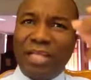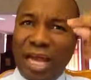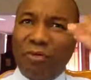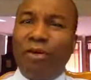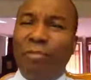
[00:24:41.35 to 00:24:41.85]

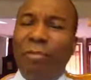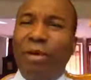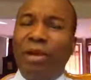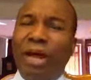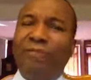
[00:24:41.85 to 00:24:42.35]
I could
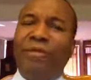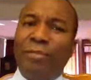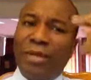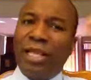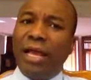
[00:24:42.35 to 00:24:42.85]
remember the
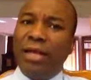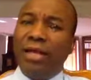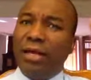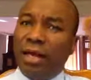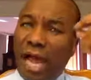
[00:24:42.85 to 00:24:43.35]
alphabet. I,
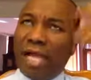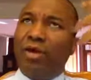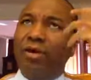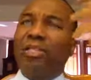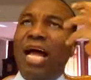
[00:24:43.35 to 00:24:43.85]
I
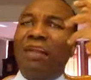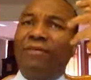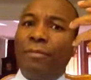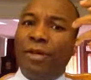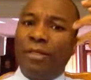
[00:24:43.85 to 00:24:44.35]
got
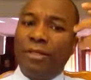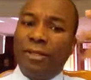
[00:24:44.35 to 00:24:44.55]
alphabet.